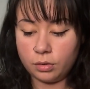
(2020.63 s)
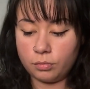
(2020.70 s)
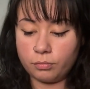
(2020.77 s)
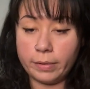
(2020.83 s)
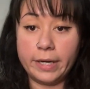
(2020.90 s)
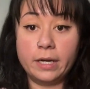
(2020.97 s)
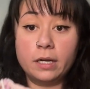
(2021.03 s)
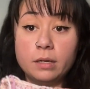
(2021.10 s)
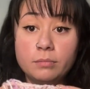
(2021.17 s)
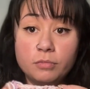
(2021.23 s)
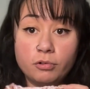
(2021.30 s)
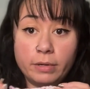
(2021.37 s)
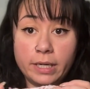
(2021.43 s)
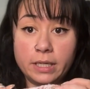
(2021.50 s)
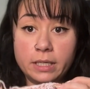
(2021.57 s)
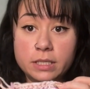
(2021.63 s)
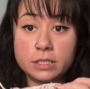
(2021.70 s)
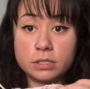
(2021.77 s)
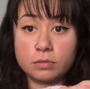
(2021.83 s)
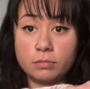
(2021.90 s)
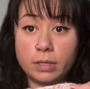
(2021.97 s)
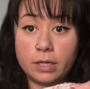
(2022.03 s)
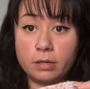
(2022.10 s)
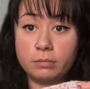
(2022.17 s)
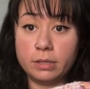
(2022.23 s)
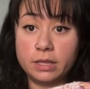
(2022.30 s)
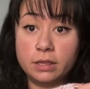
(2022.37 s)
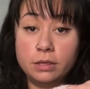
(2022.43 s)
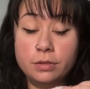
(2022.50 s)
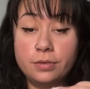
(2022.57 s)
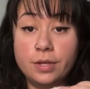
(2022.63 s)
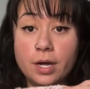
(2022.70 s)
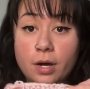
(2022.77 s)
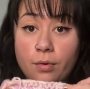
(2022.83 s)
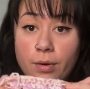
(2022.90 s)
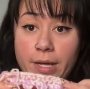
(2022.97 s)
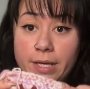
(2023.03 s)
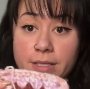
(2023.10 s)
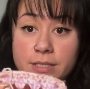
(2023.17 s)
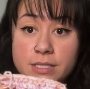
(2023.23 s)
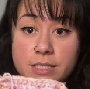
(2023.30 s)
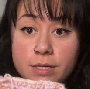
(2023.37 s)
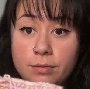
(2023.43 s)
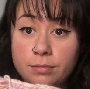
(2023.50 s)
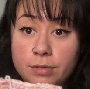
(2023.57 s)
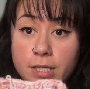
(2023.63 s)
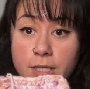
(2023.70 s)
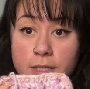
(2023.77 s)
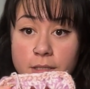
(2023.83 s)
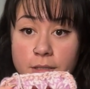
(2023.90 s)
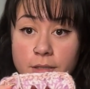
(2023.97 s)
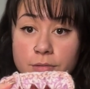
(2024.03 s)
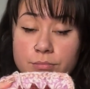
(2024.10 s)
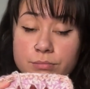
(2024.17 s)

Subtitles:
random granny square with no end sewn in.